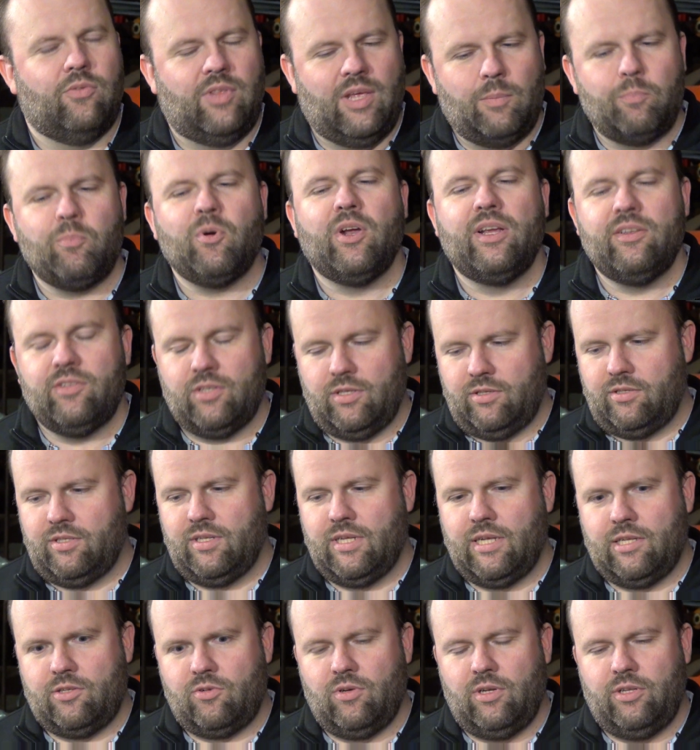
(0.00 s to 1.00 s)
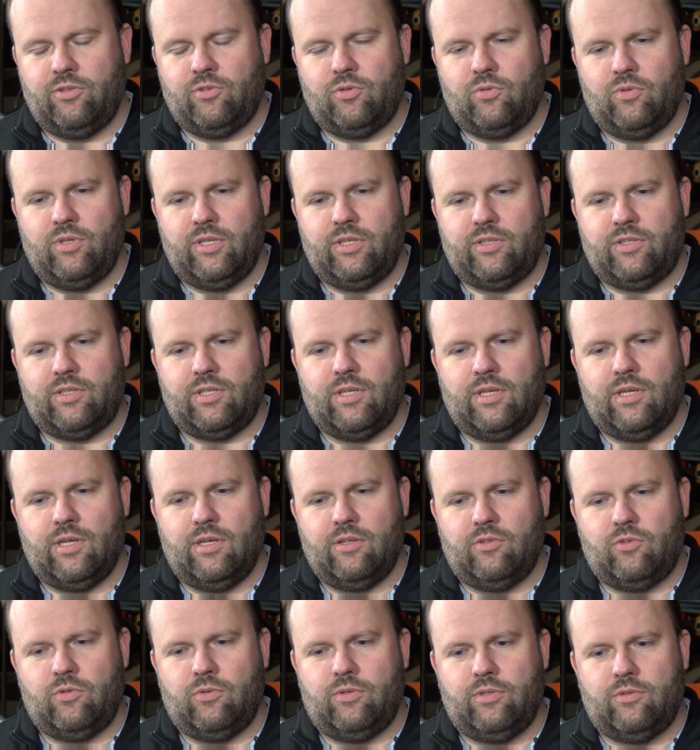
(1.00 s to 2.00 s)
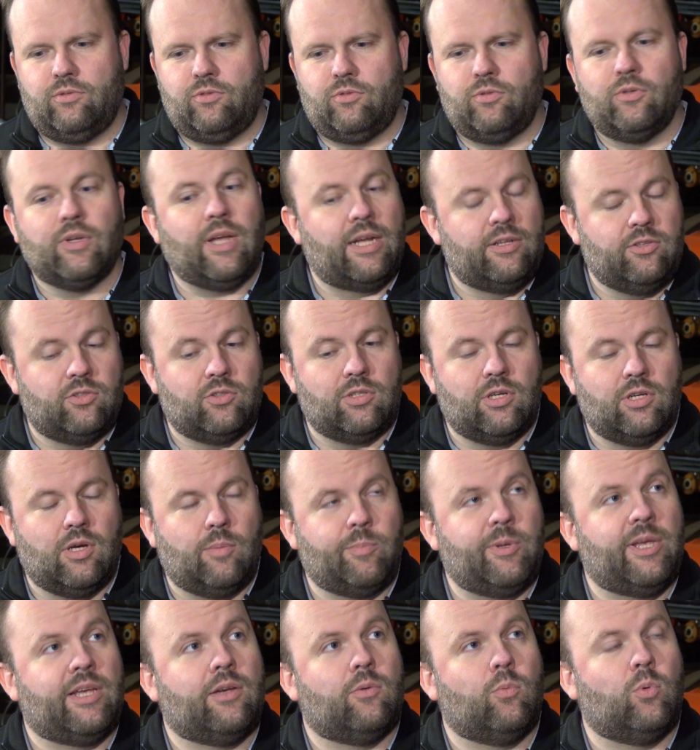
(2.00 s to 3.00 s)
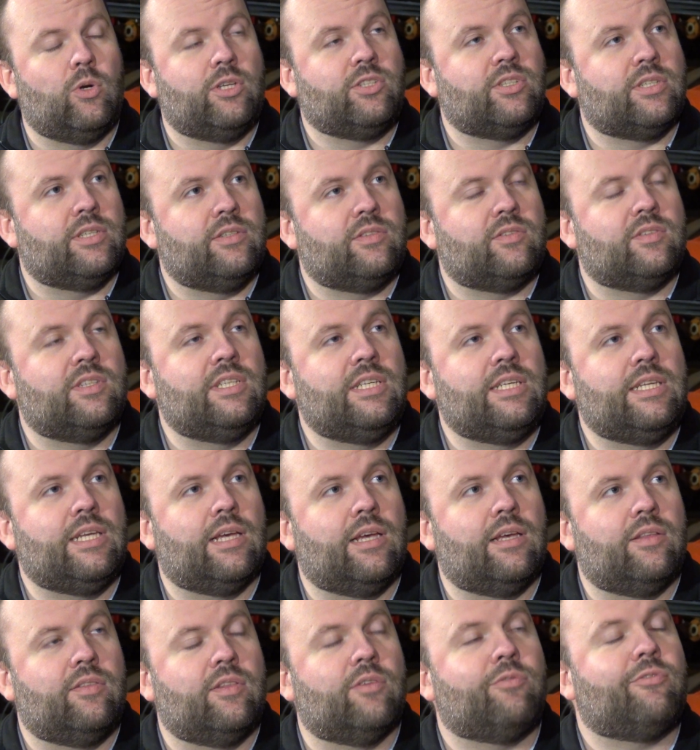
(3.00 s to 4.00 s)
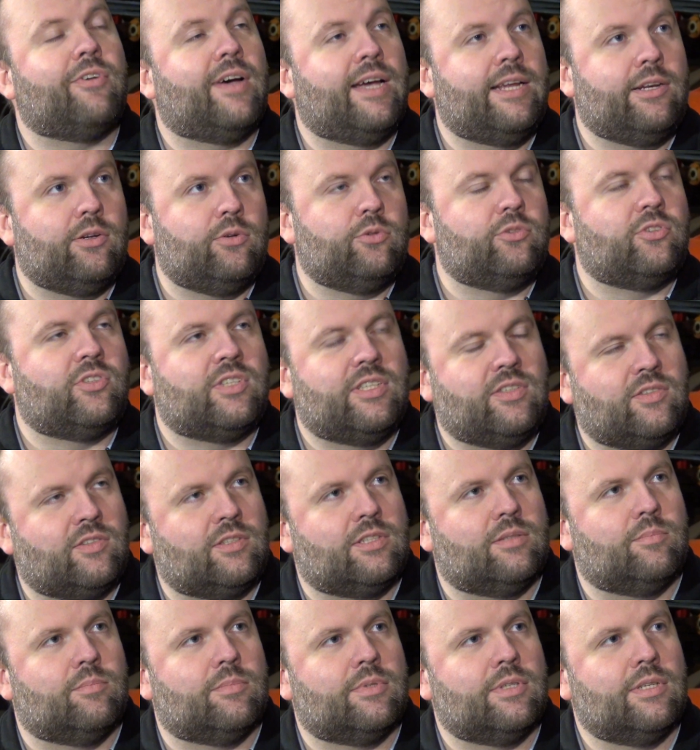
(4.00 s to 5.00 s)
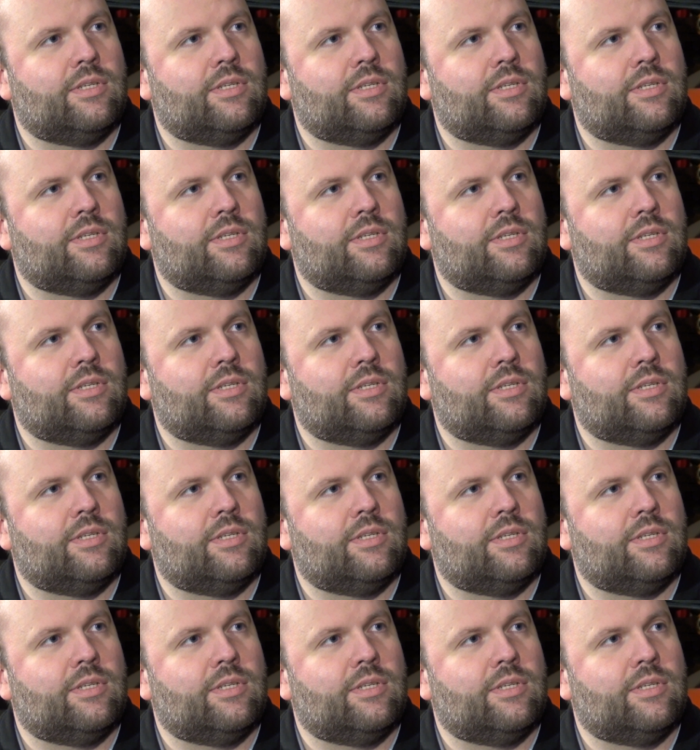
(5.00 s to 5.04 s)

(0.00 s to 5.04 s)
that brings us naturally to this tonight's topic, which is the FIDO system.